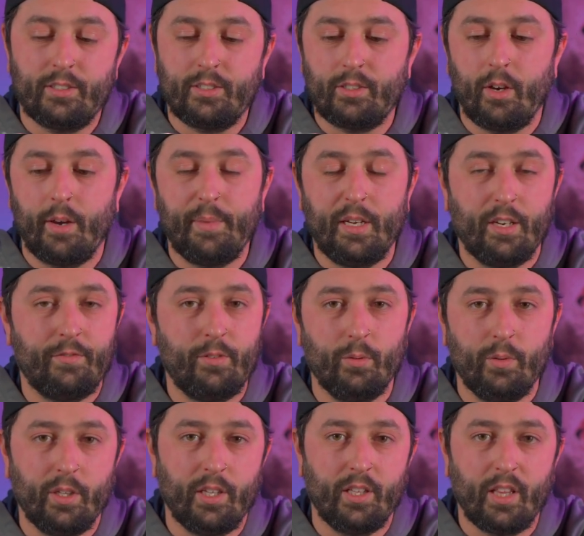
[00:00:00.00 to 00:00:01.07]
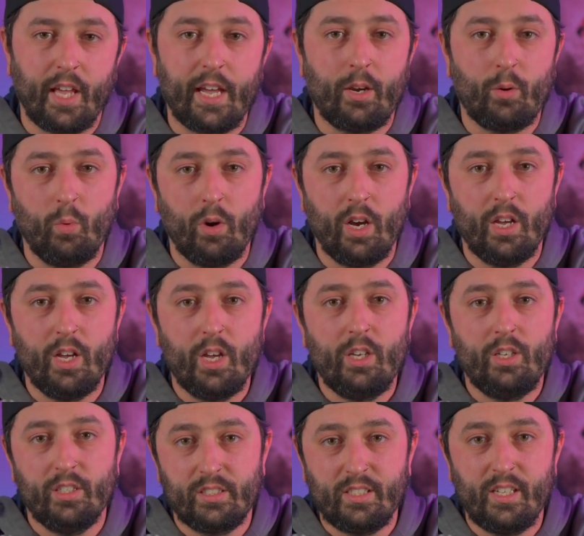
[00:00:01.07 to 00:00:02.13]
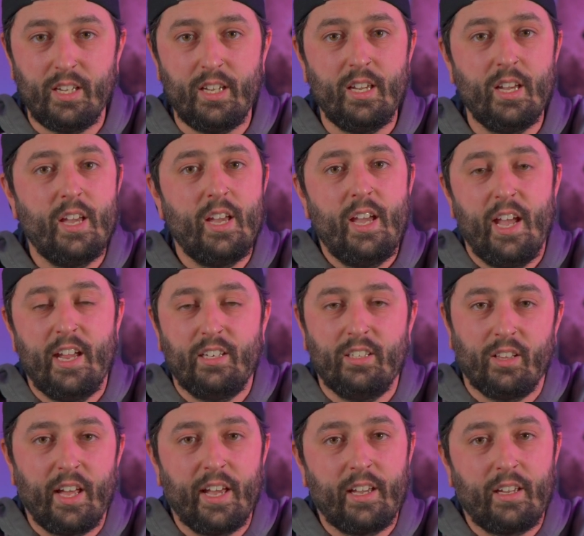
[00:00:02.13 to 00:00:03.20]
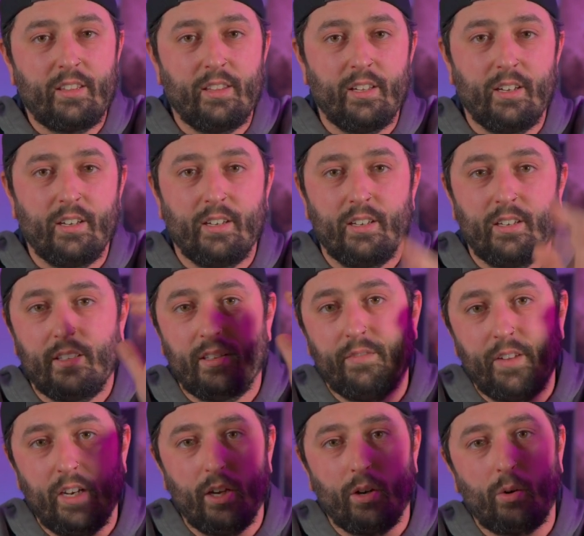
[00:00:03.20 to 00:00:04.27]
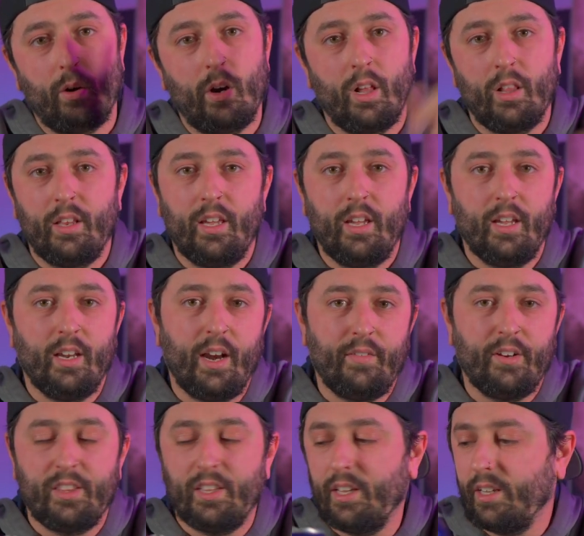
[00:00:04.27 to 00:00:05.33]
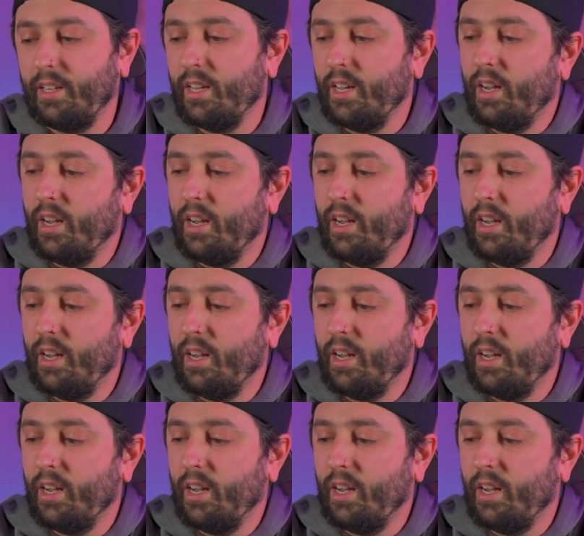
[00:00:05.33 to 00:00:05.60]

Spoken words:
So I mean, if you really like what you see and you like the video quality and everything,